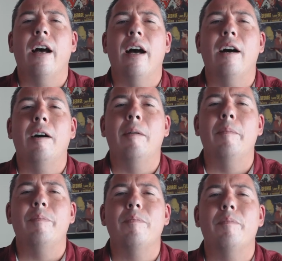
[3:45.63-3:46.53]

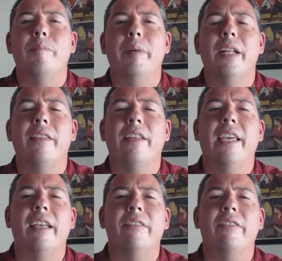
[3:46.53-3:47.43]
Um, but in the
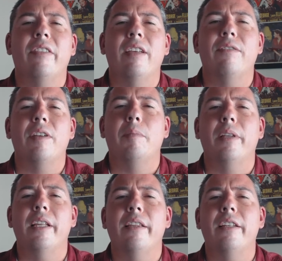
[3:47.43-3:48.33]
case that they've
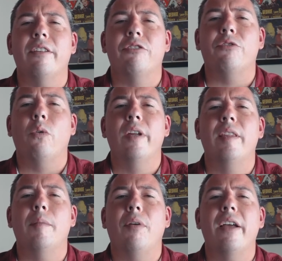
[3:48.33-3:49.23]
completely
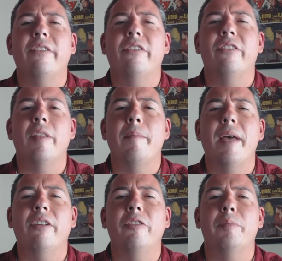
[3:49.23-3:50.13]
destroyed the prices of the
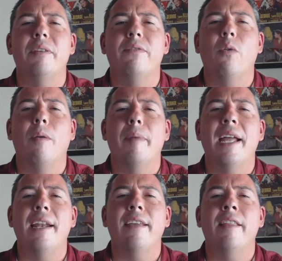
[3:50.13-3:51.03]
metals before
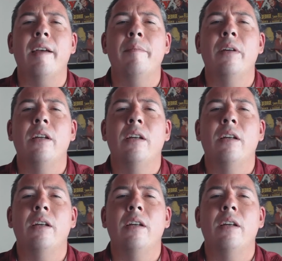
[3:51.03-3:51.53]
banning them,